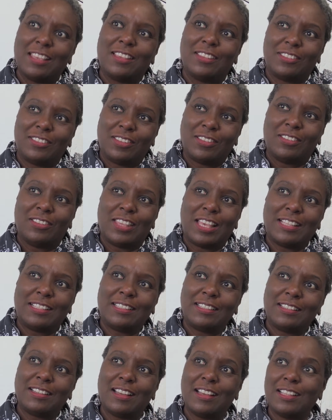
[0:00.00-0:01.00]
So that's
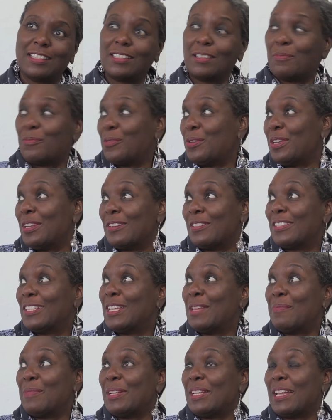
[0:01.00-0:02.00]
the concept we are
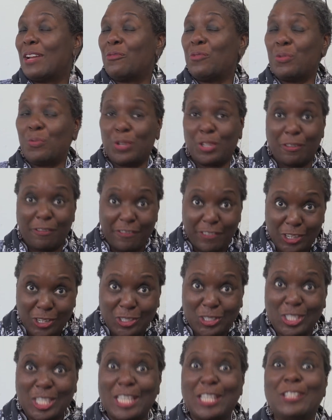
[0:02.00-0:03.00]
keeping now. We were the
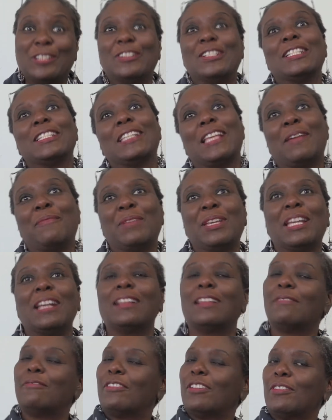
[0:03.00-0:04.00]
first here in San Miguel.
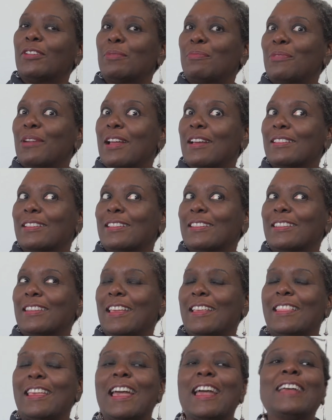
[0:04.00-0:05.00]
I'm very proud to
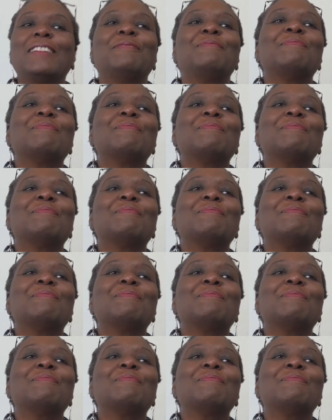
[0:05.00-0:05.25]
say that.